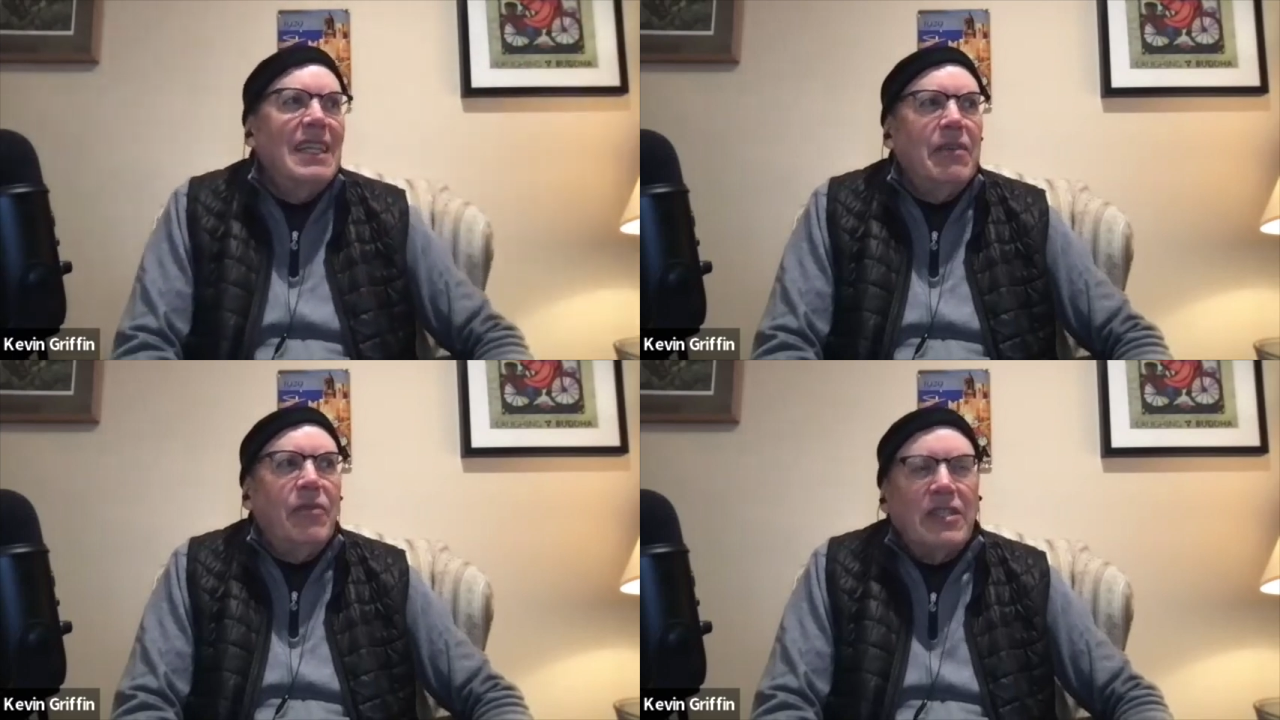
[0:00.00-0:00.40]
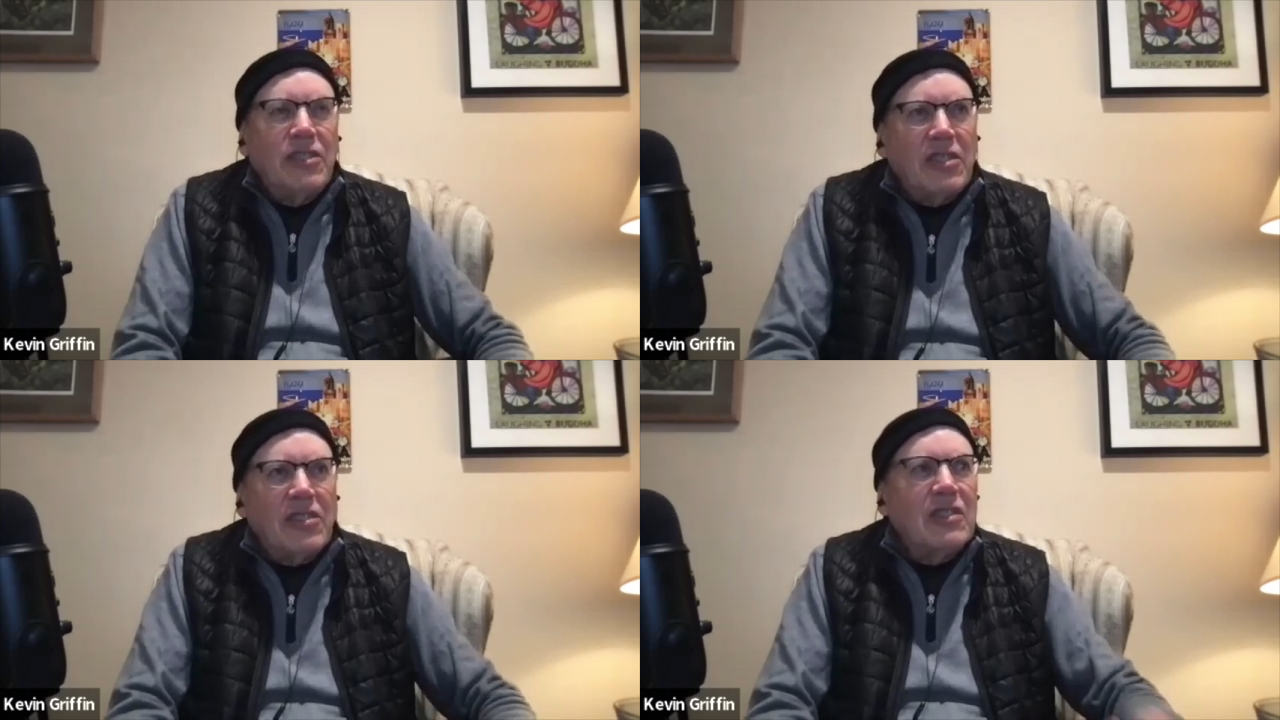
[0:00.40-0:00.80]
if I
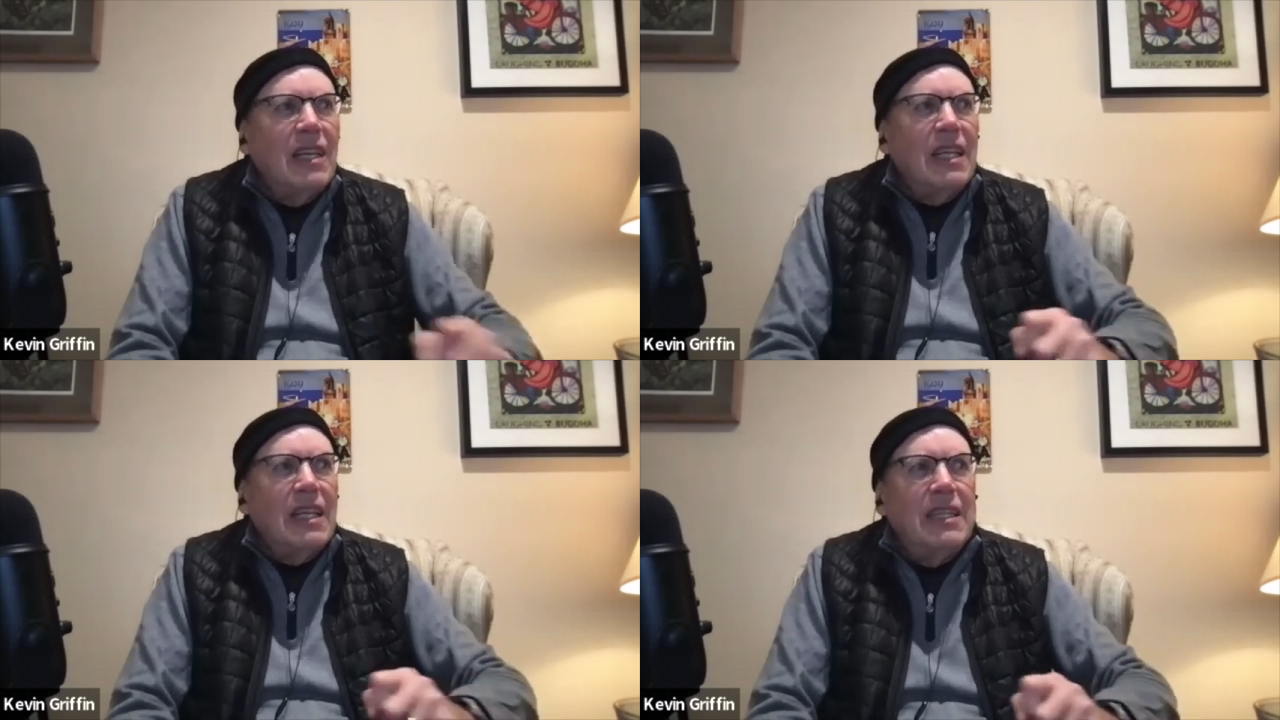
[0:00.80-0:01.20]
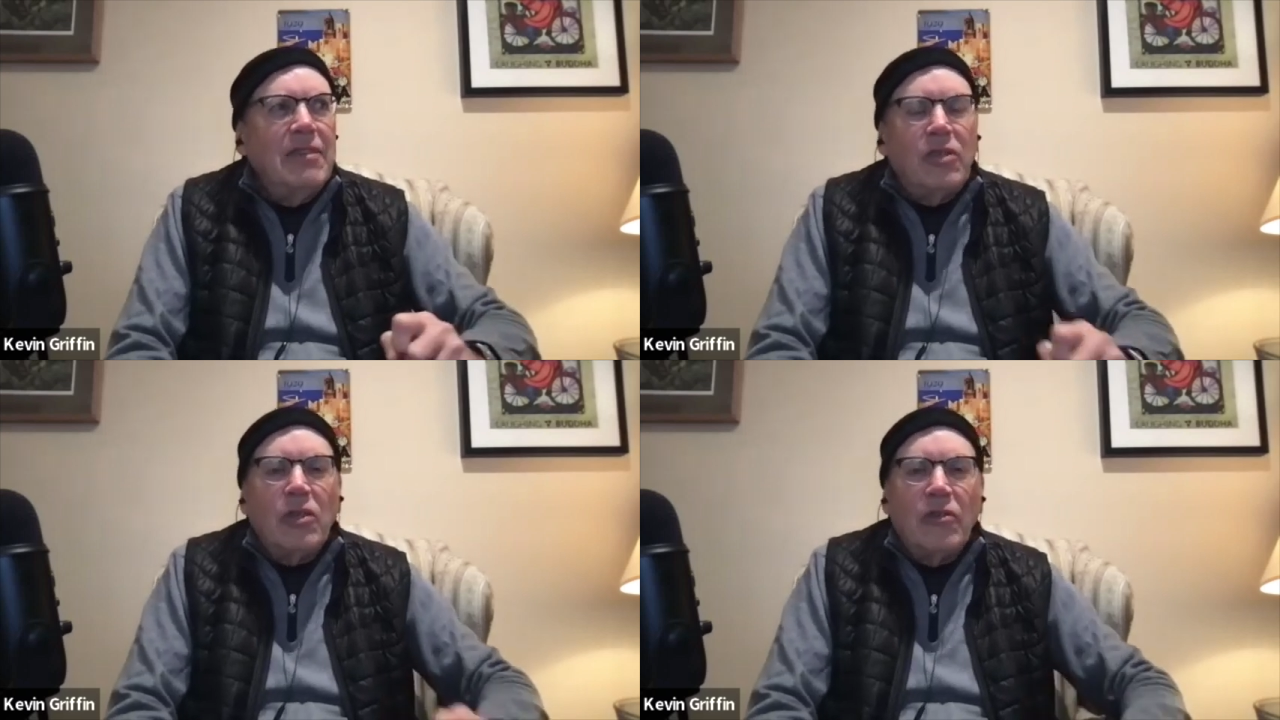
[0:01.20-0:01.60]
just
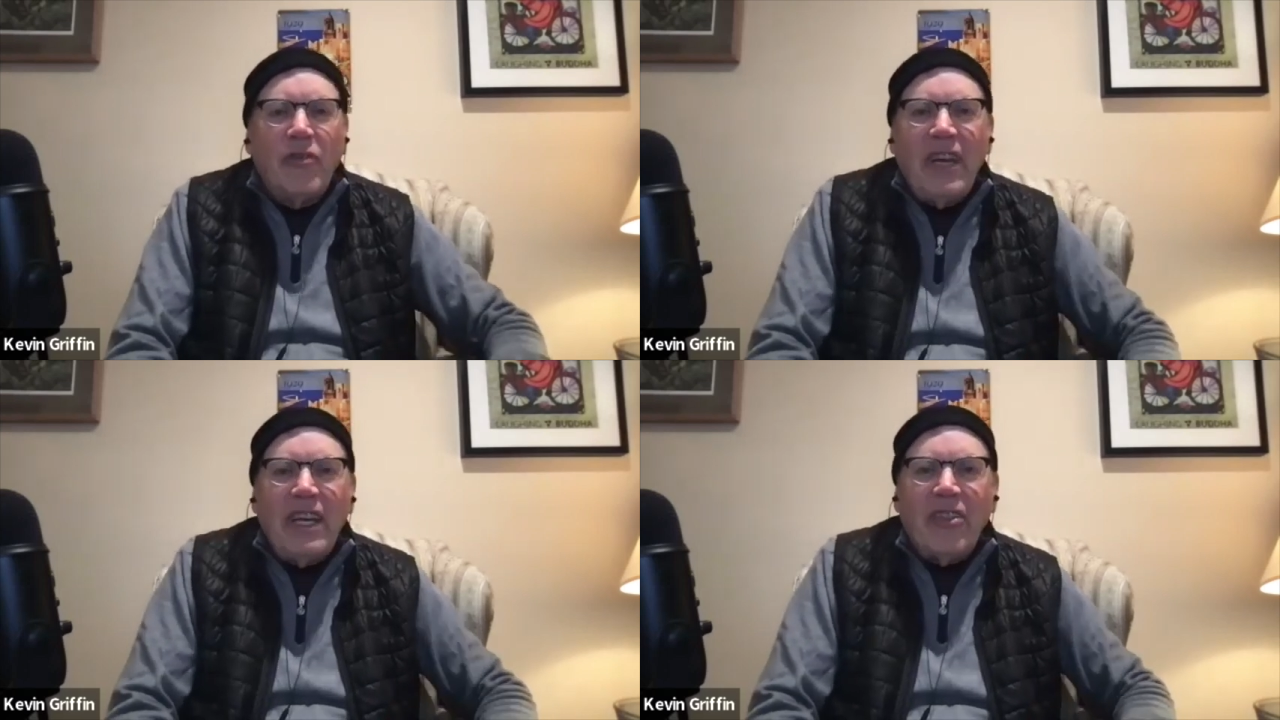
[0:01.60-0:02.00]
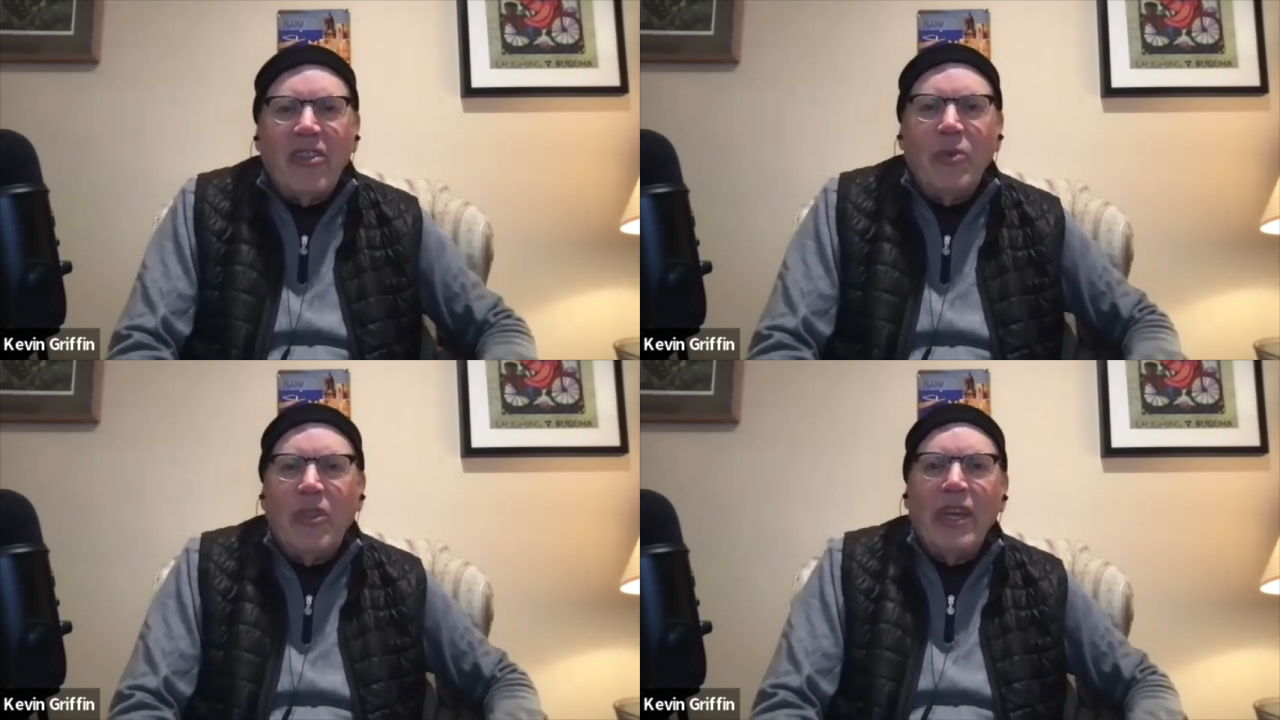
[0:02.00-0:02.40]
lived on faith
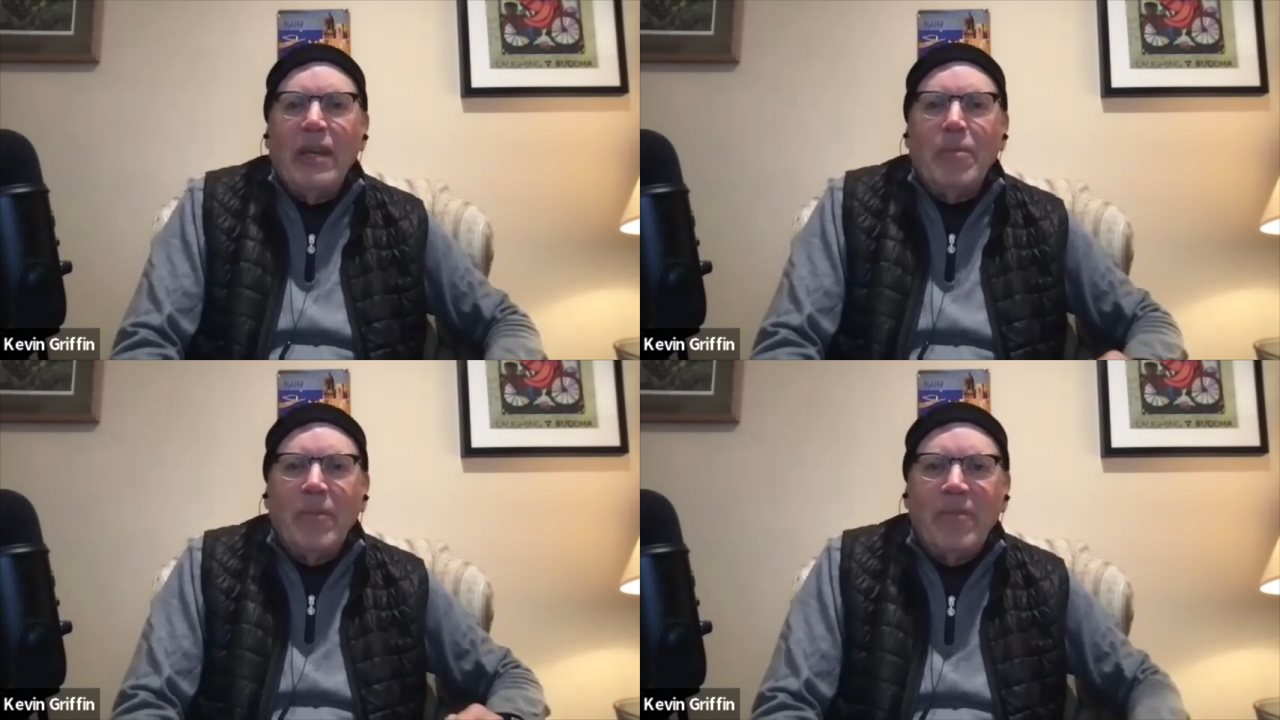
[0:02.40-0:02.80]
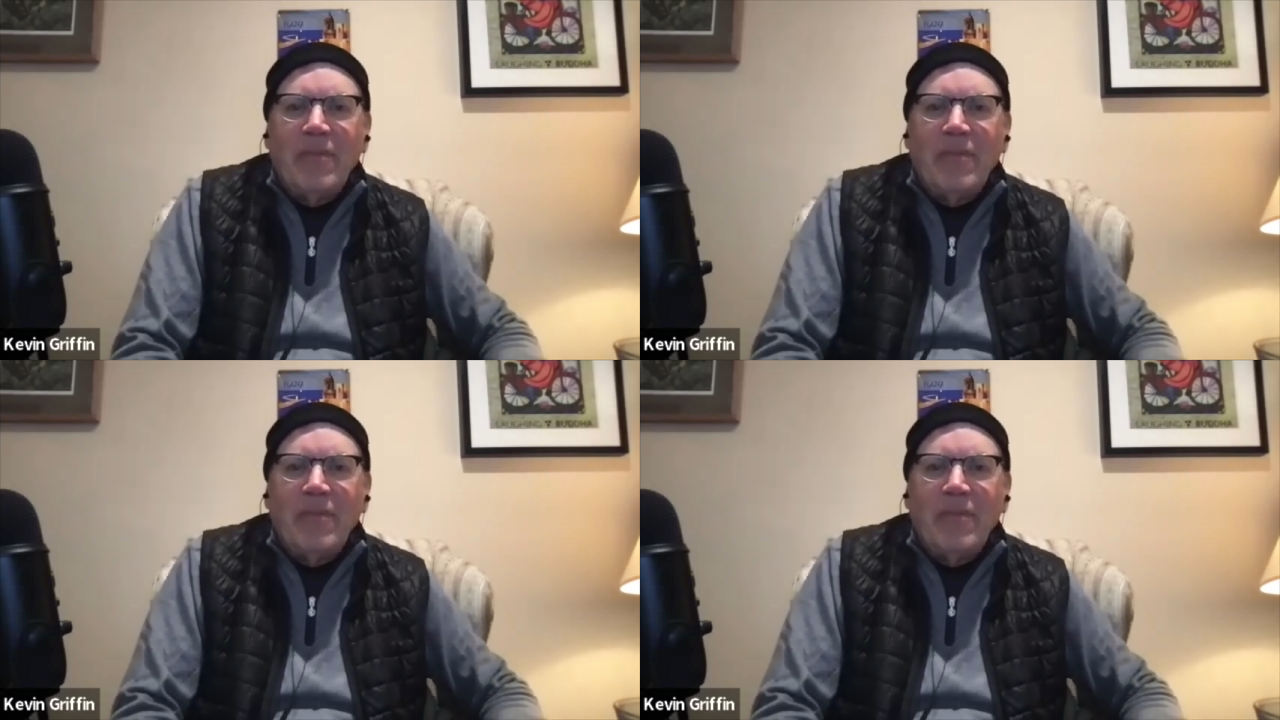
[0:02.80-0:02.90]
with him.